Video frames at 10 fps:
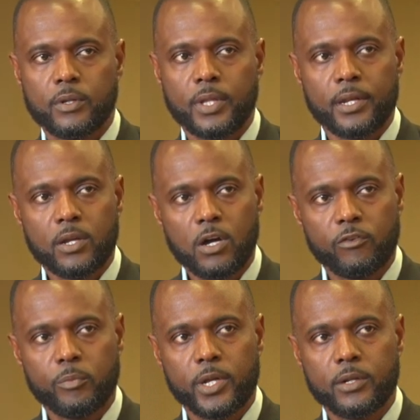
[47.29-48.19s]
that the
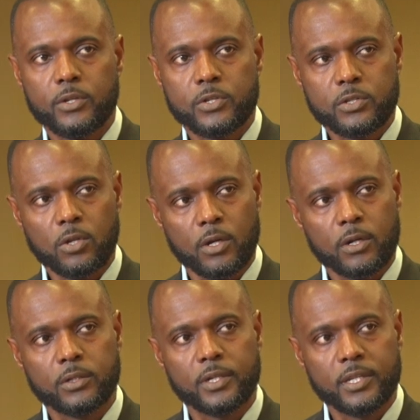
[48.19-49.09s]
government
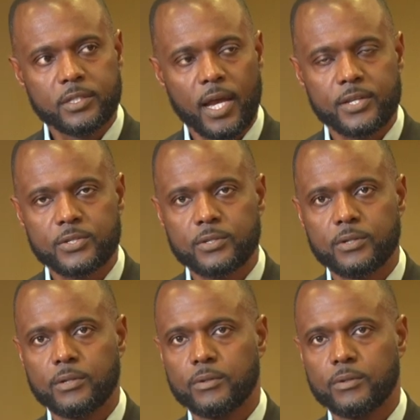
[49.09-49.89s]
stuck to the task